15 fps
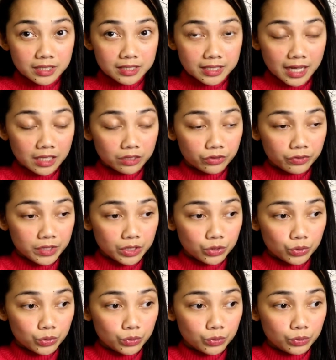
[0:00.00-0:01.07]
salary
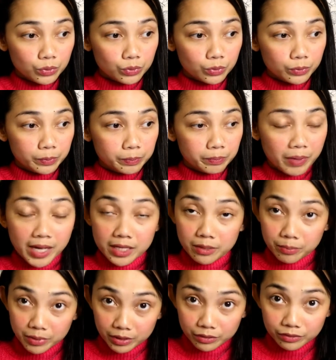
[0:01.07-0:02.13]
to pay the
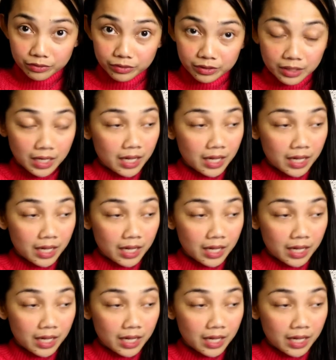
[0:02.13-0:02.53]
bills,